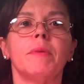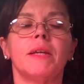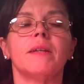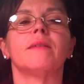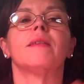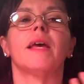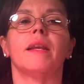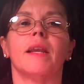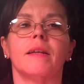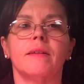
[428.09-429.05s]
because
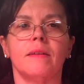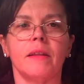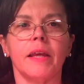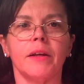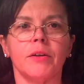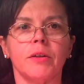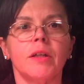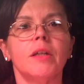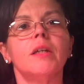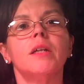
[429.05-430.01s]
that next layer
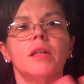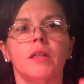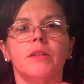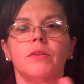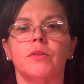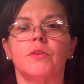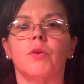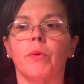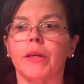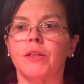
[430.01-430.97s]
is
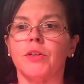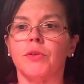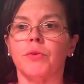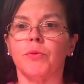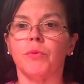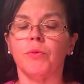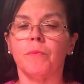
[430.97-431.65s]
going to